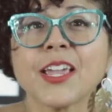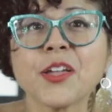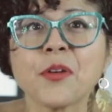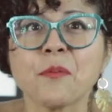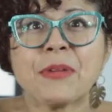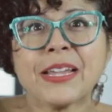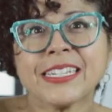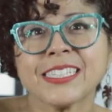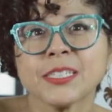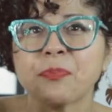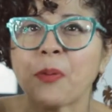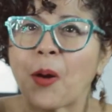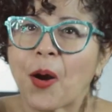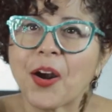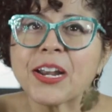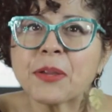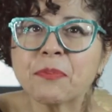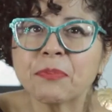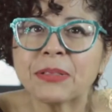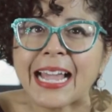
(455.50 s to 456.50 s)
miss
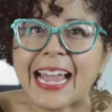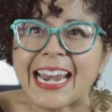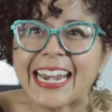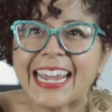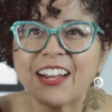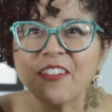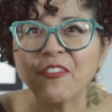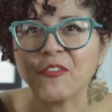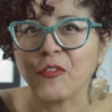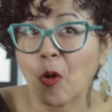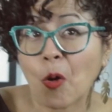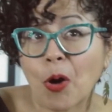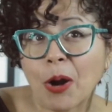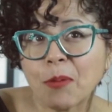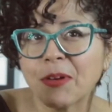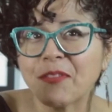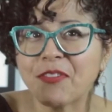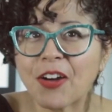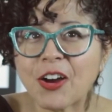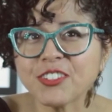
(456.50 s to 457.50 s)
party planning?
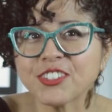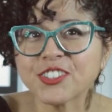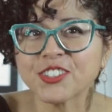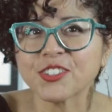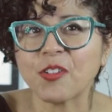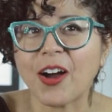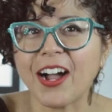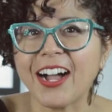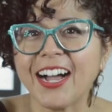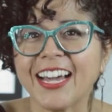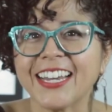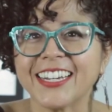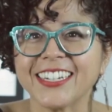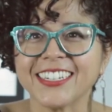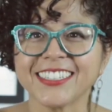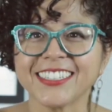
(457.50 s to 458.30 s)
Form a vote squad.